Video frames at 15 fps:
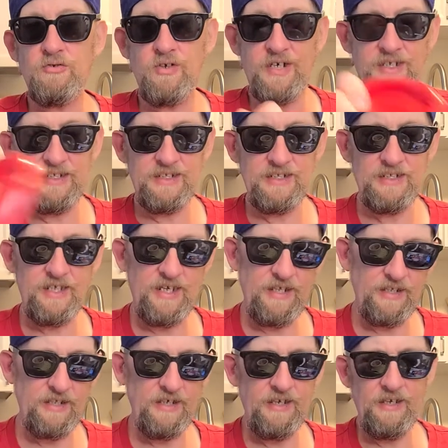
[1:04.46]
crazy
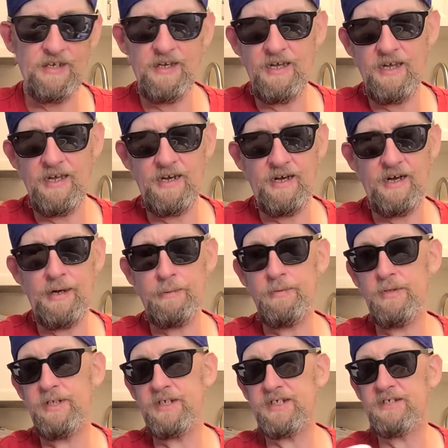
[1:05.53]
lately, and I
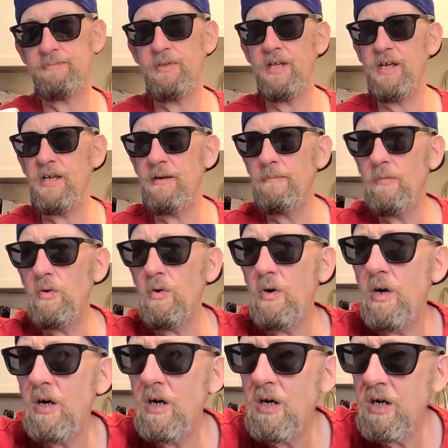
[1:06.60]
will explain
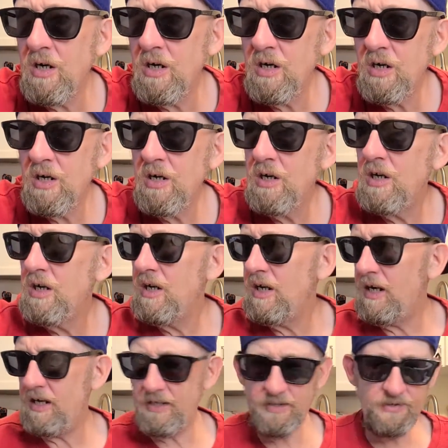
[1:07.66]
more
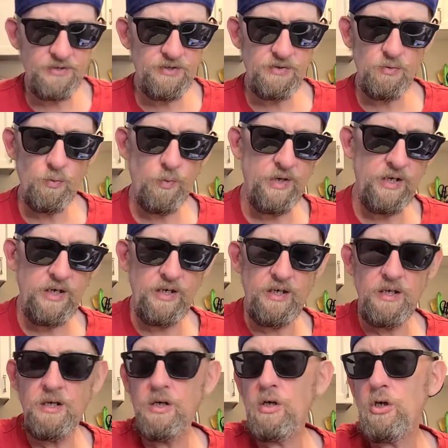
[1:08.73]
as
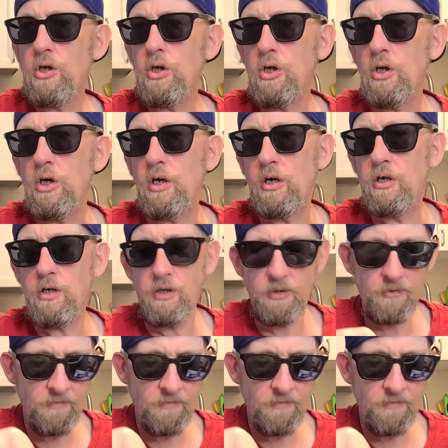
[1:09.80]
we cook